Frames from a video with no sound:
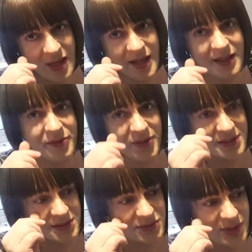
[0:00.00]
any
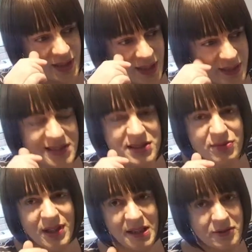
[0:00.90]
funds really, I need to
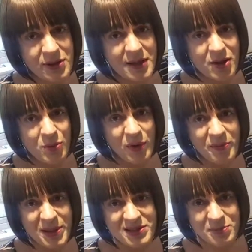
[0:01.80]
really crack on
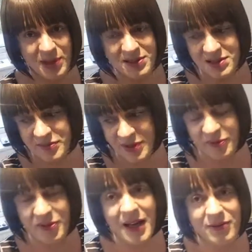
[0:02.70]
with bits and pieces for the
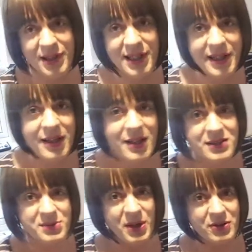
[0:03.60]
flat, really,
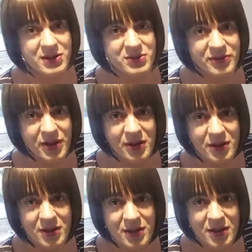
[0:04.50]
to be honest with you.
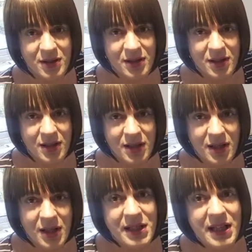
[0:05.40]

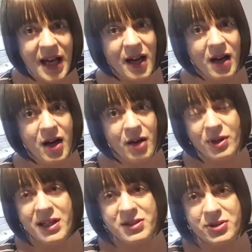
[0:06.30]
Yeah, I
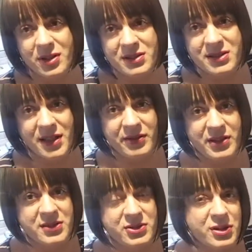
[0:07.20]
really
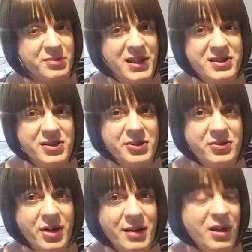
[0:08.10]
enjoyed meeting you,
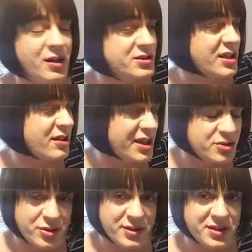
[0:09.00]
Graham, last year, and I
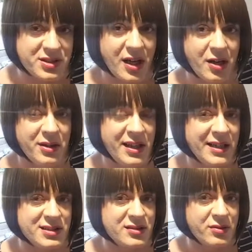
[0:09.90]
enjoyed the show. And
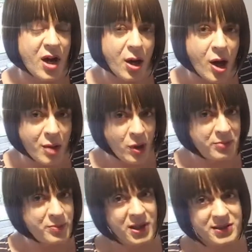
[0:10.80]
I
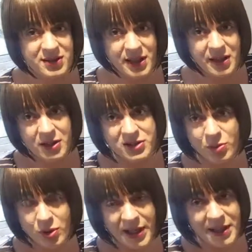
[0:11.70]
won't personally go to
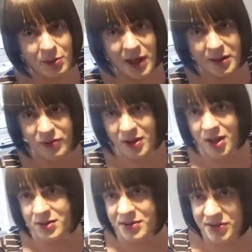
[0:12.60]
Wally anyway,
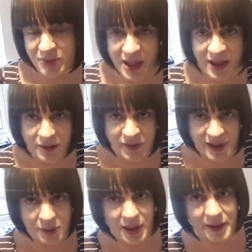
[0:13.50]
regardless of my health
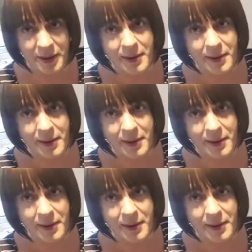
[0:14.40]
anyway.